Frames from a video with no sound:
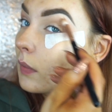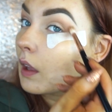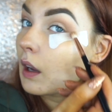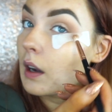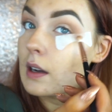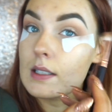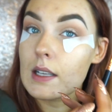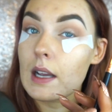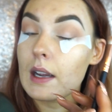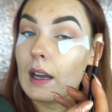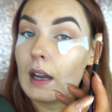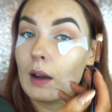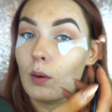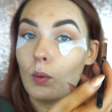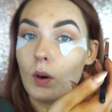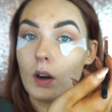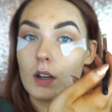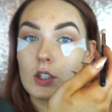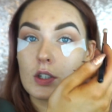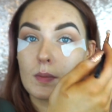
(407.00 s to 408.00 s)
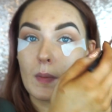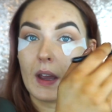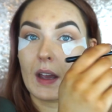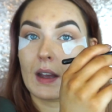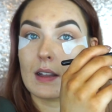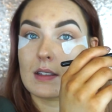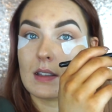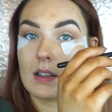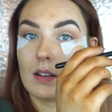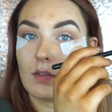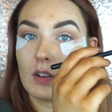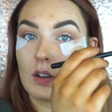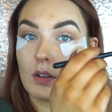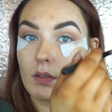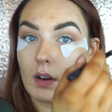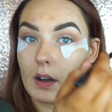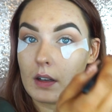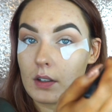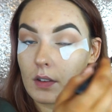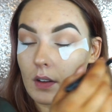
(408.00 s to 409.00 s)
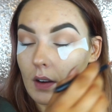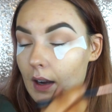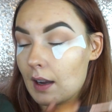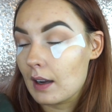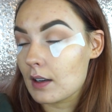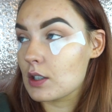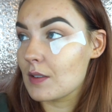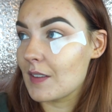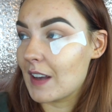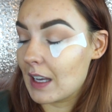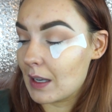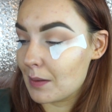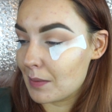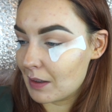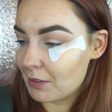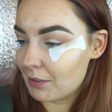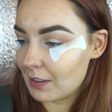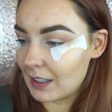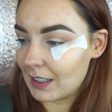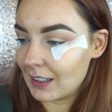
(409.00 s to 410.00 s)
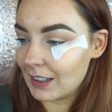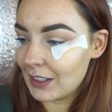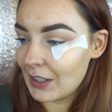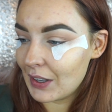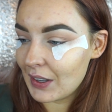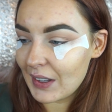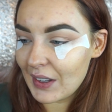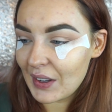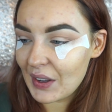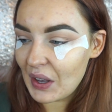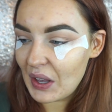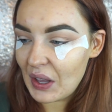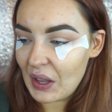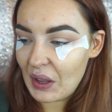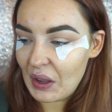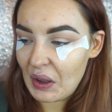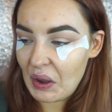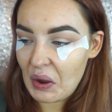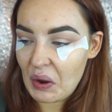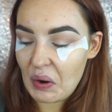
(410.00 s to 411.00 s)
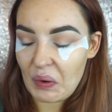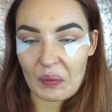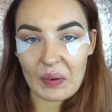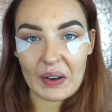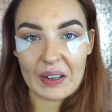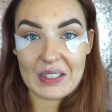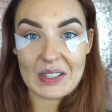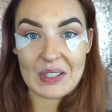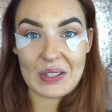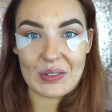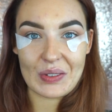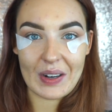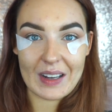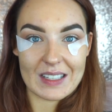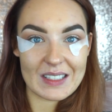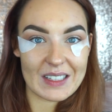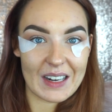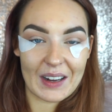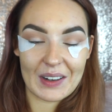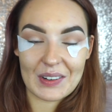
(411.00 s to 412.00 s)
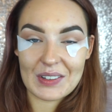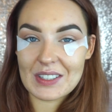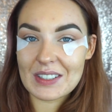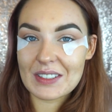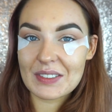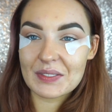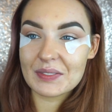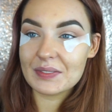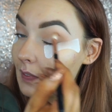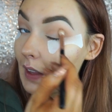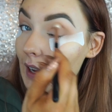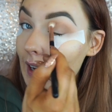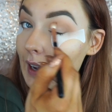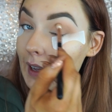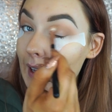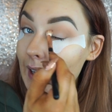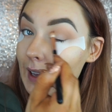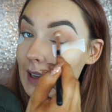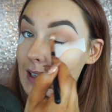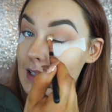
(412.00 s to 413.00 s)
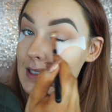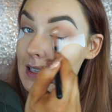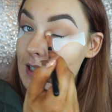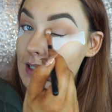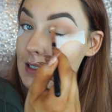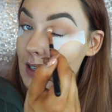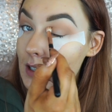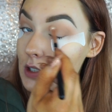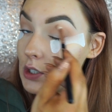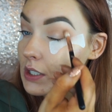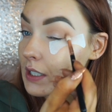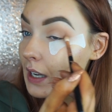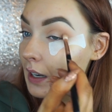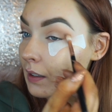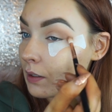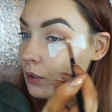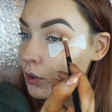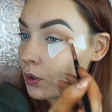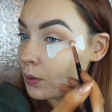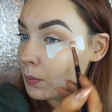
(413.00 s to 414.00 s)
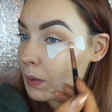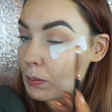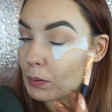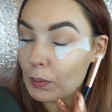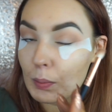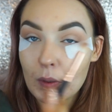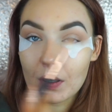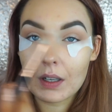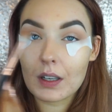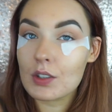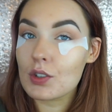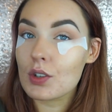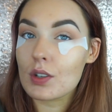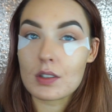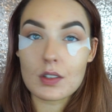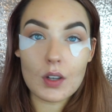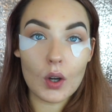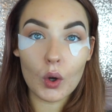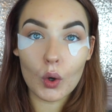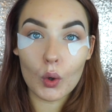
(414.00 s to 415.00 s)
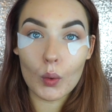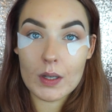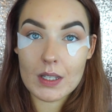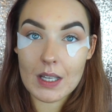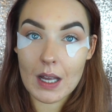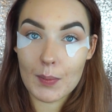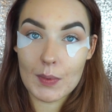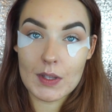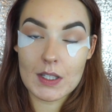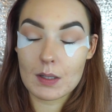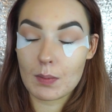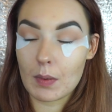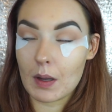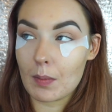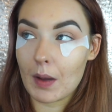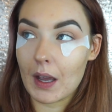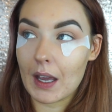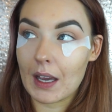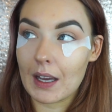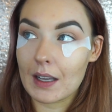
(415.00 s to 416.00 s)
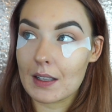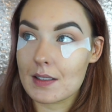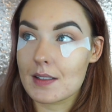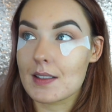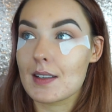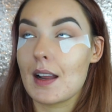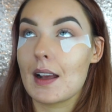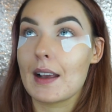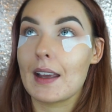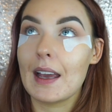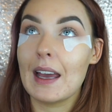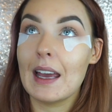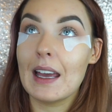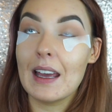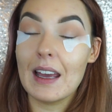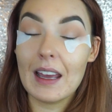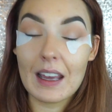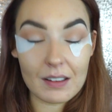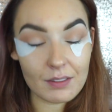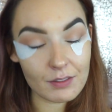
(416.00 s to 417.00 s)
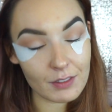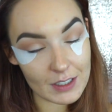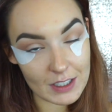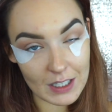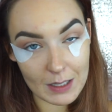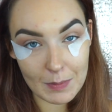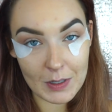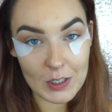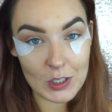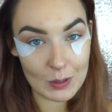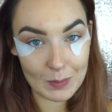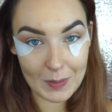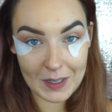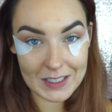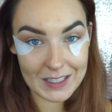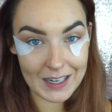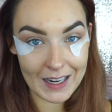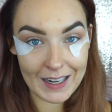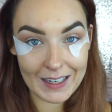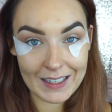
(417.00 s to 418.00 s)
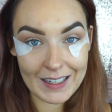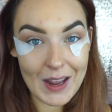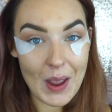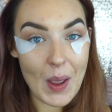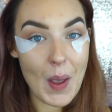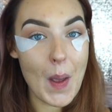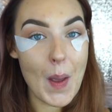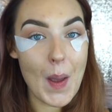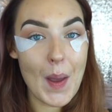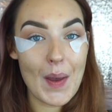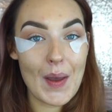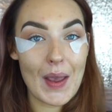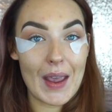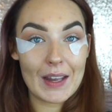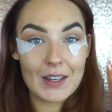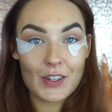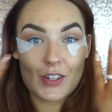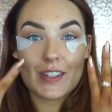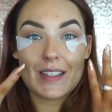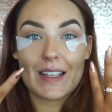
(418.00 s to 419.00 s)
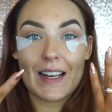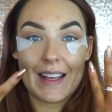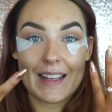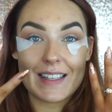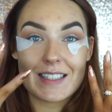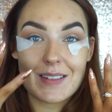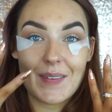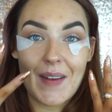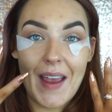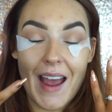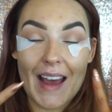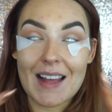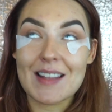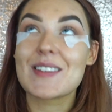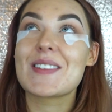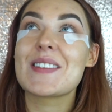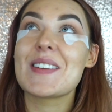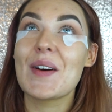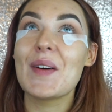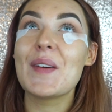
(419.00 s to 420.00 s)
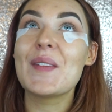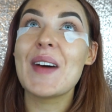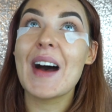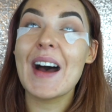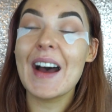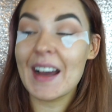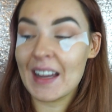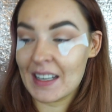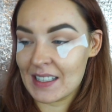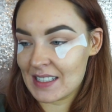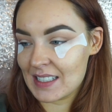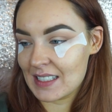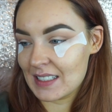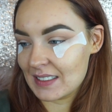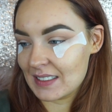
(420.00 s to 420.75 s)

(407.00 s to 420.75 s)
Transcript: Guys, I can't watch my hands in the viewfinder, they're actually making me feel really stressed out. I hate seeing dodgy tan on other people, but it just always happens to me on my hands. Like every time I do my tan, it just clings to my hands so bad.